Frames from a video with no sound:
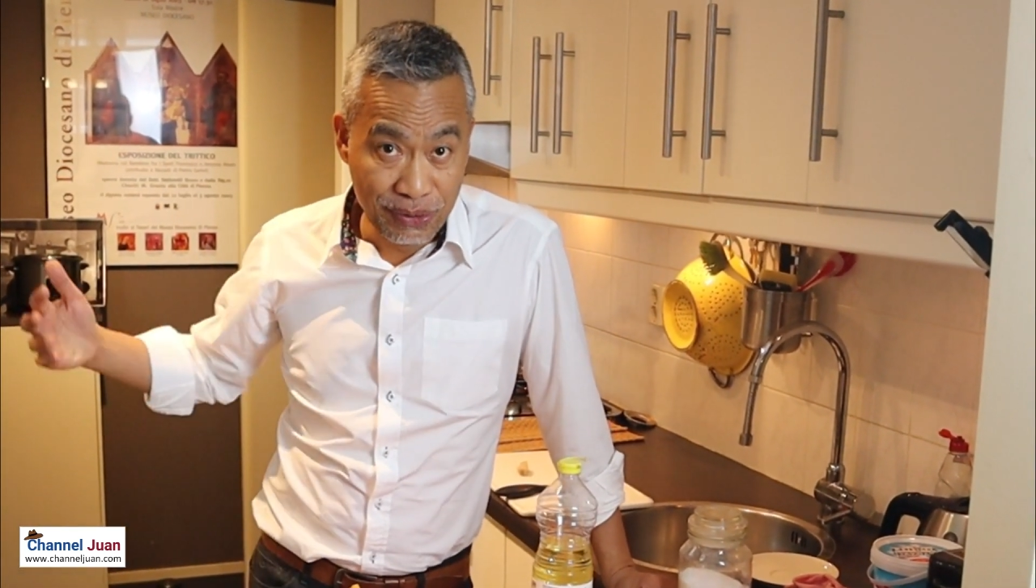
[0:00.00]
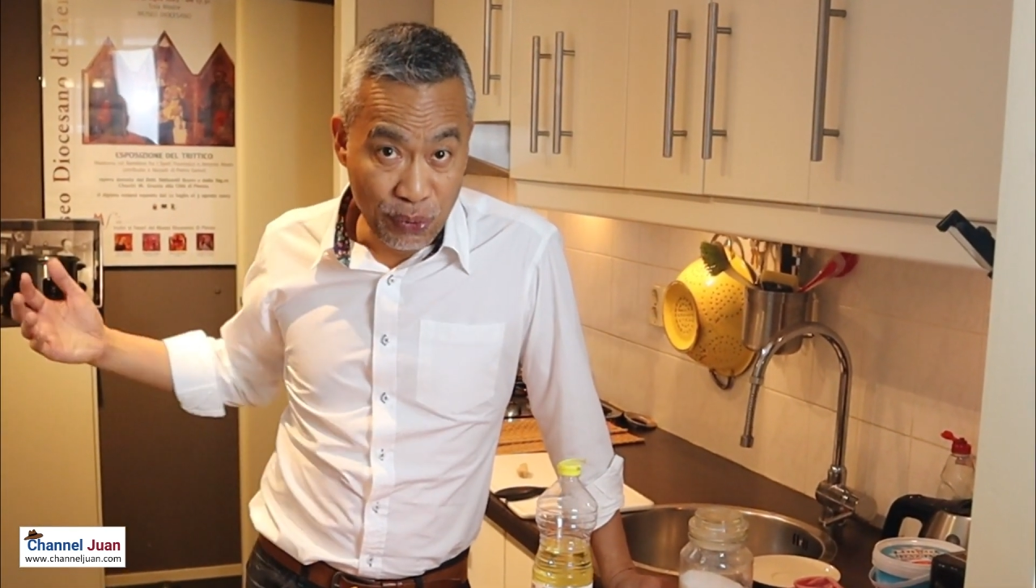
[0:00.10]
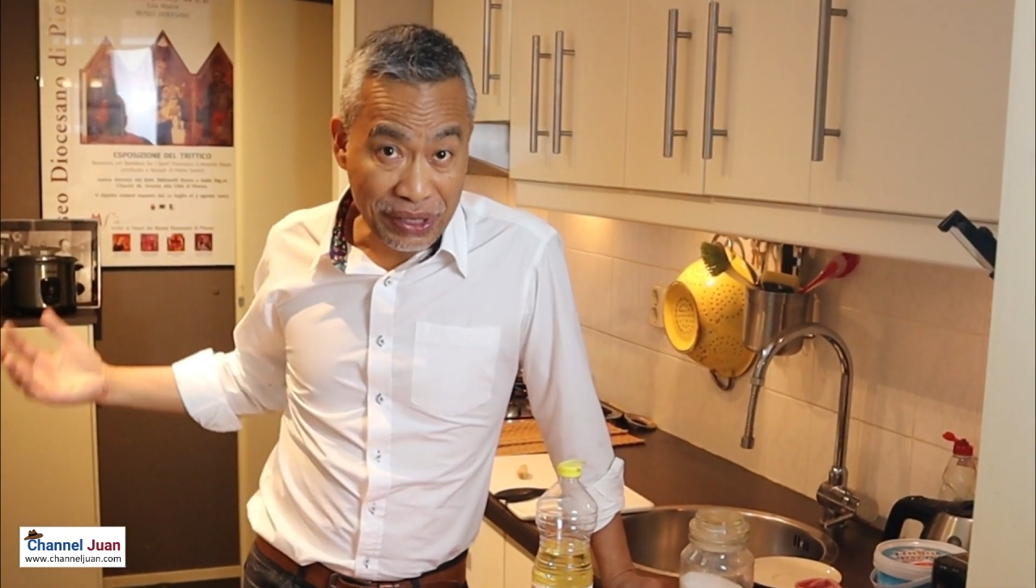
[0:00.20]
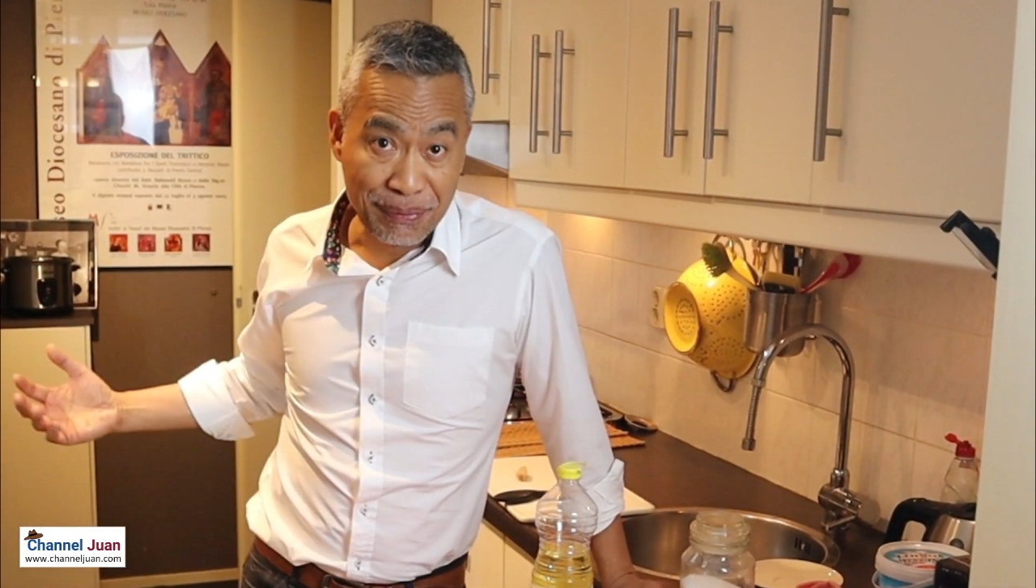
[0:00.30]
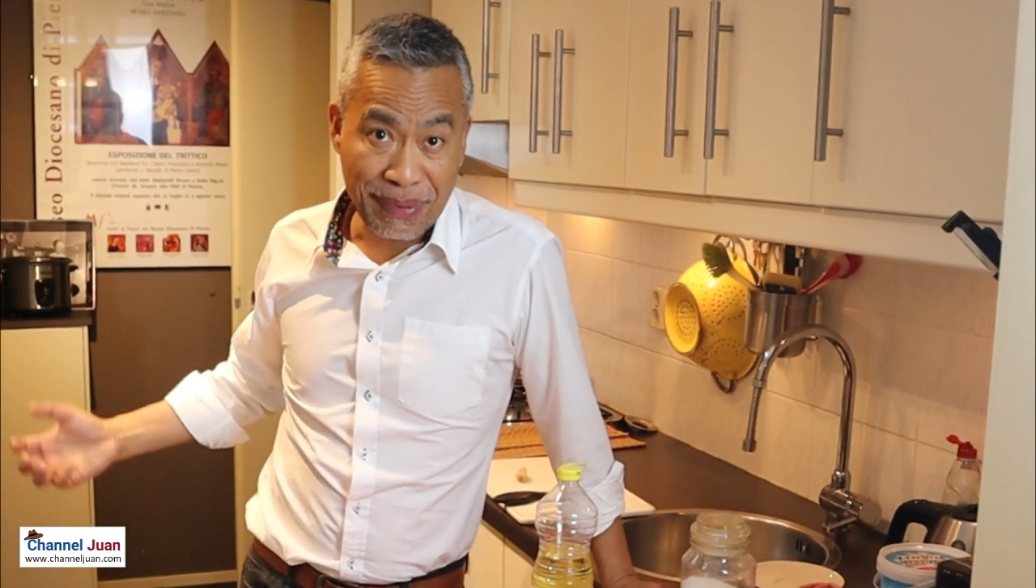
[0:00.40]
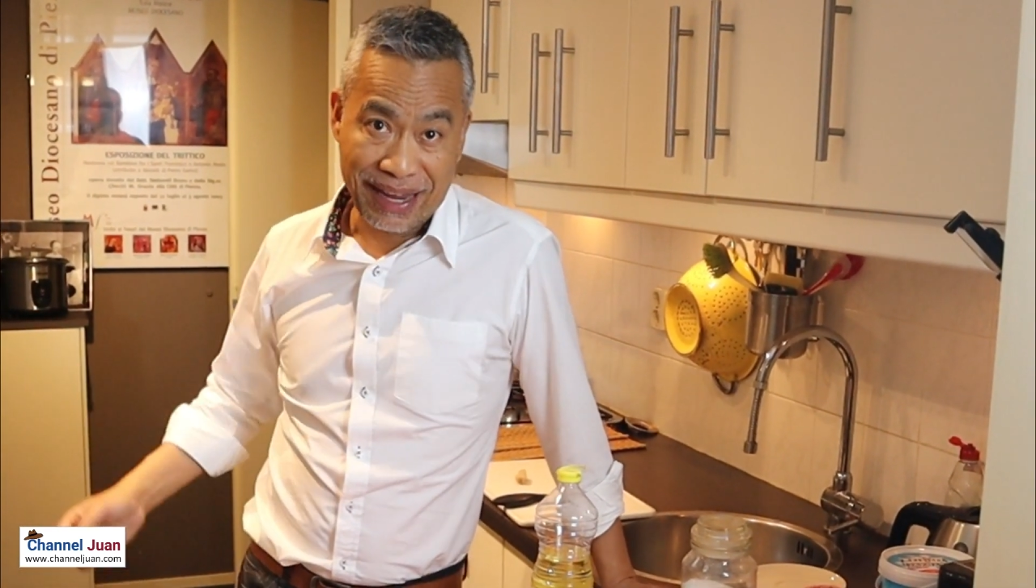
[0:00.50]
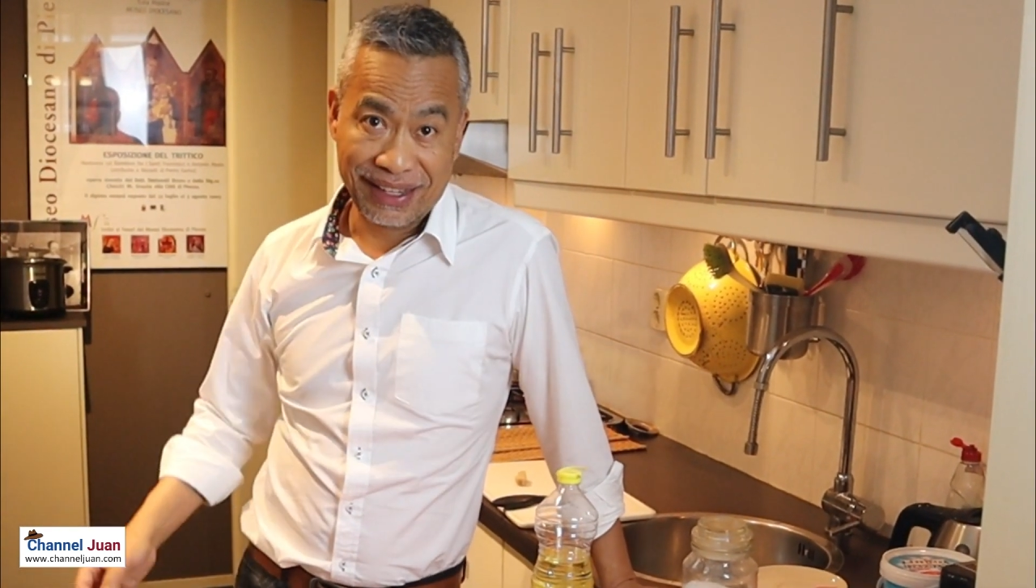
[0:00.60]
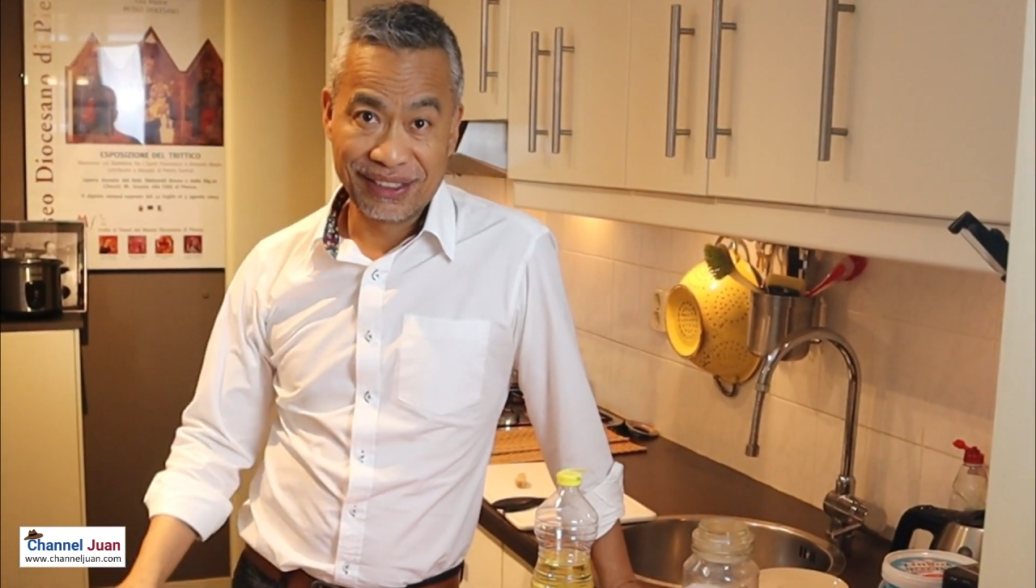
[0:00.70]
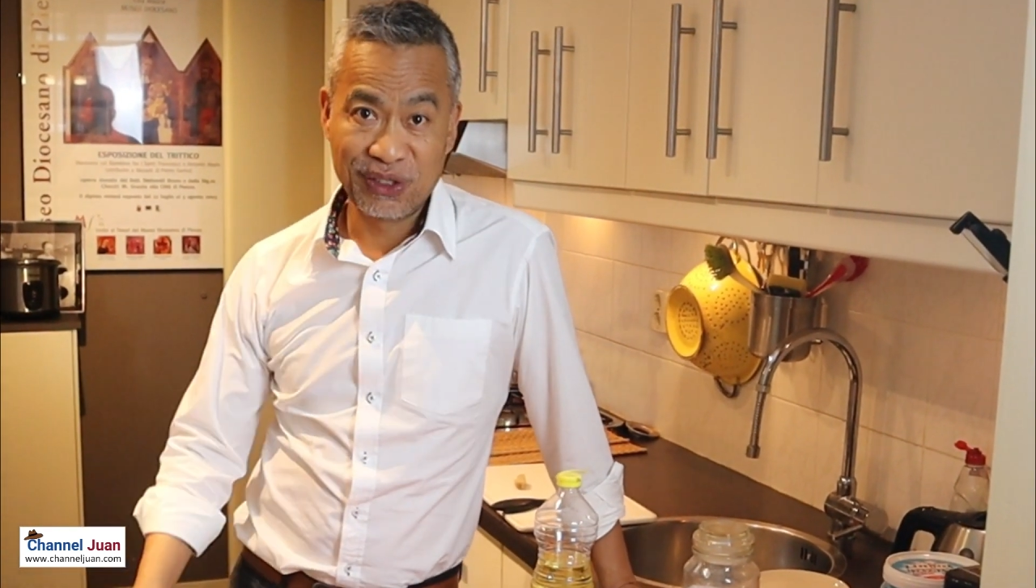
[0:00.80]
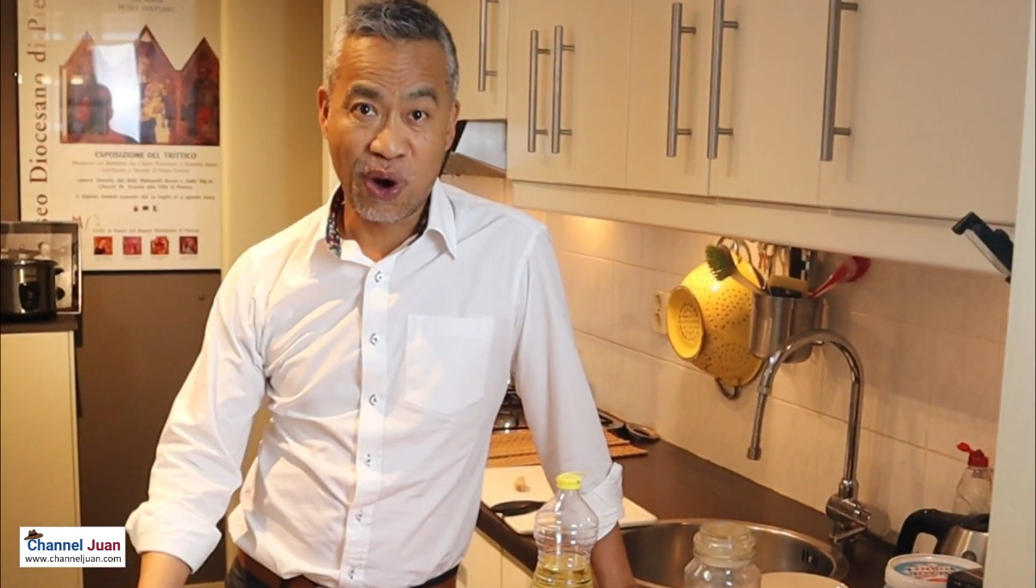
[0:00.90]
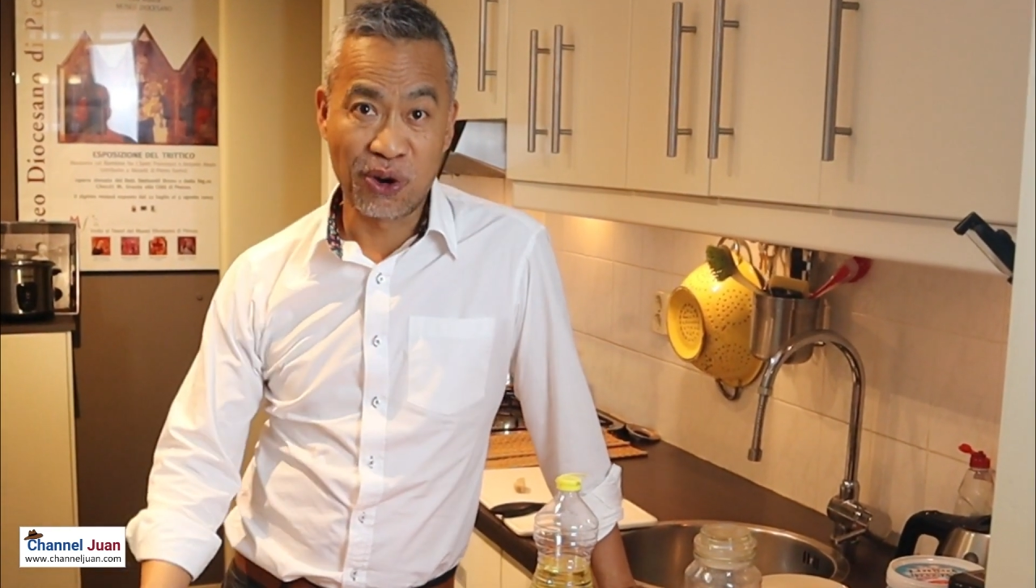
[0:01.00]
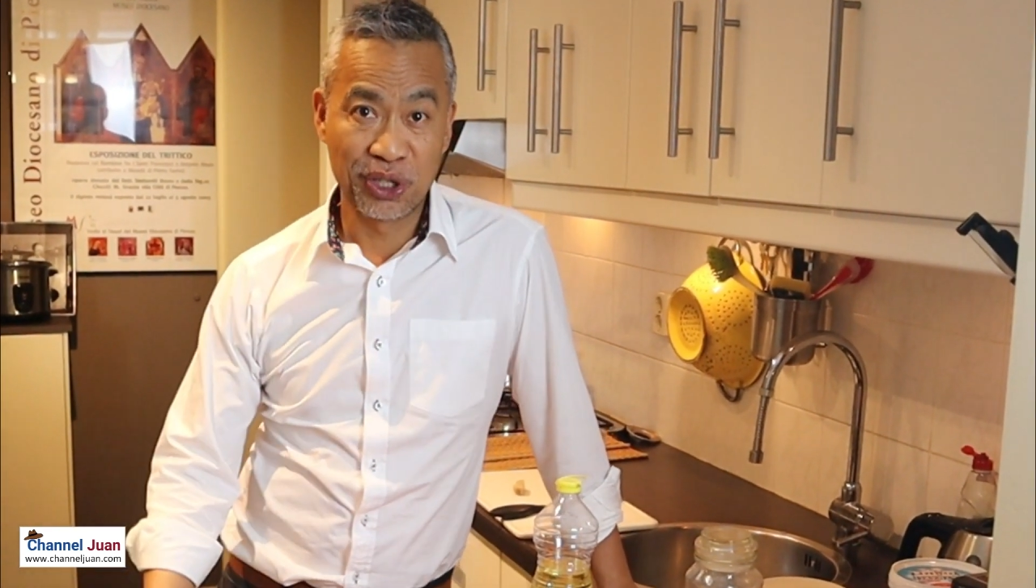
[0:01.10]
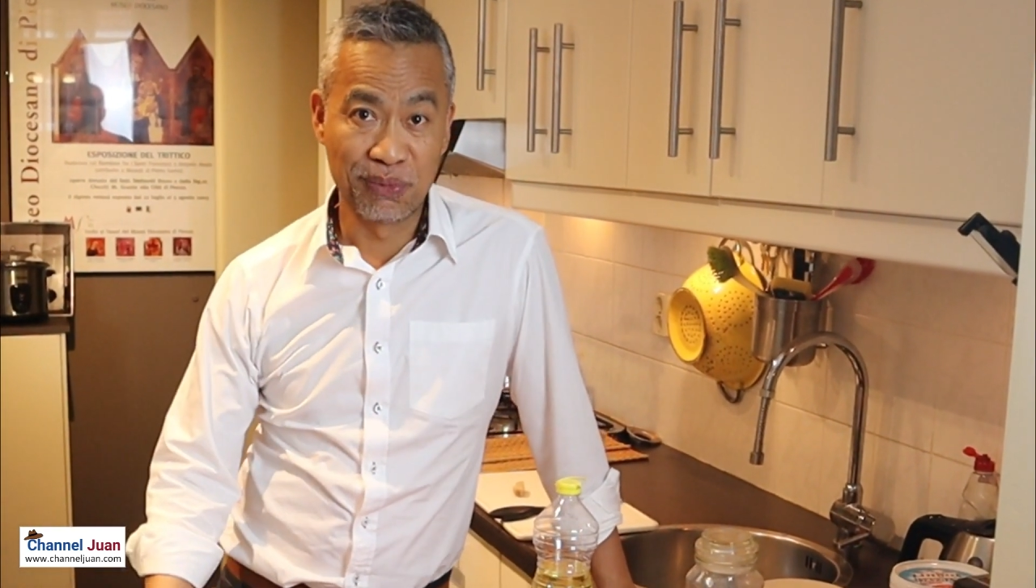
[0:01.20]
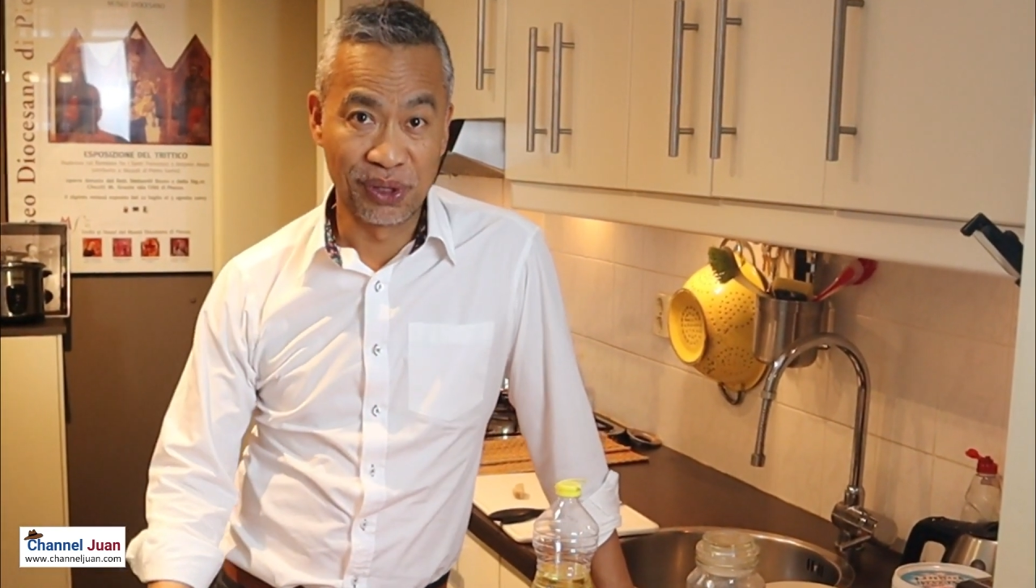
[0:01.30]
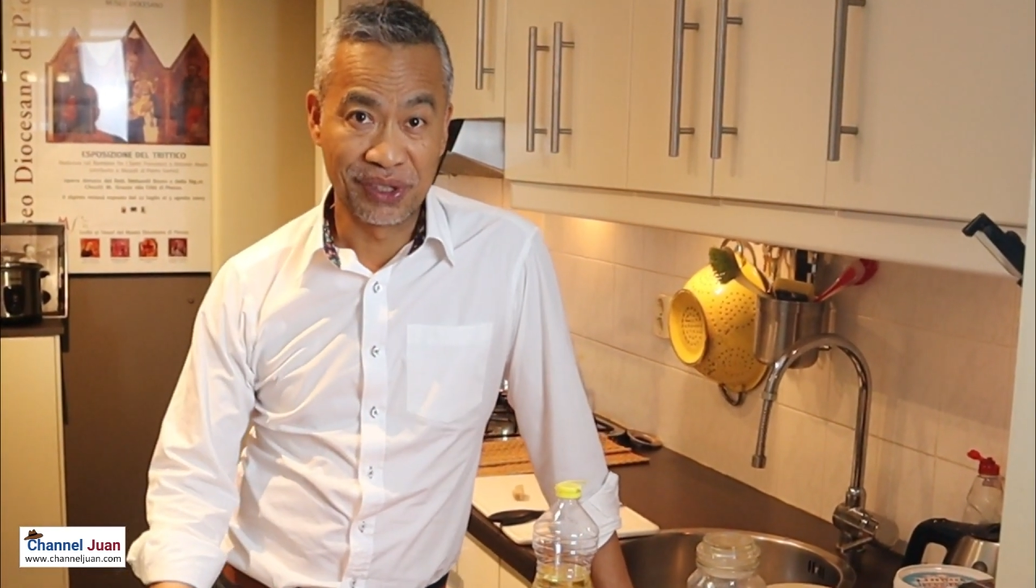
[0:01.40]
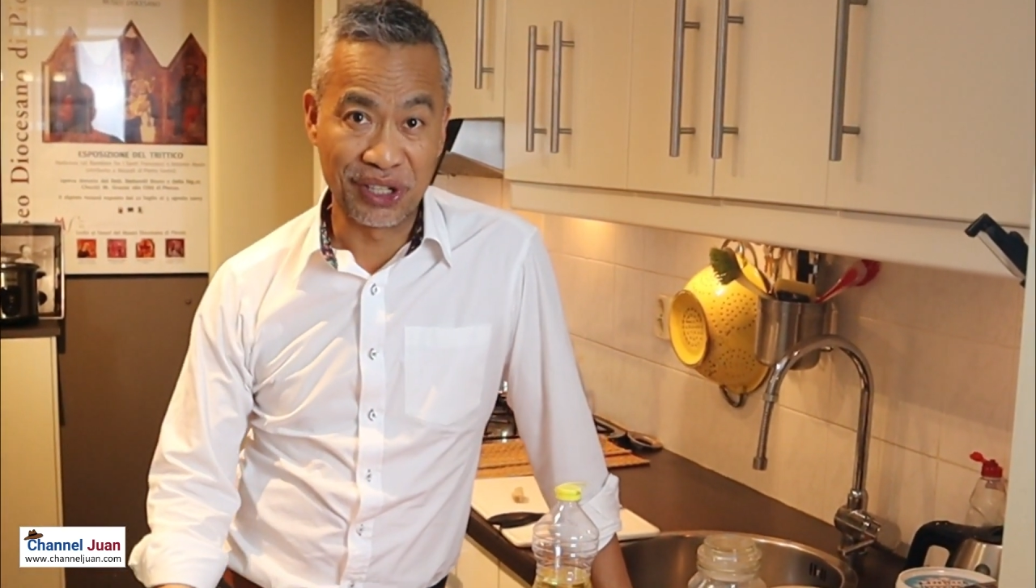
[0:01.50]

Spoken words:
Welcome back to our small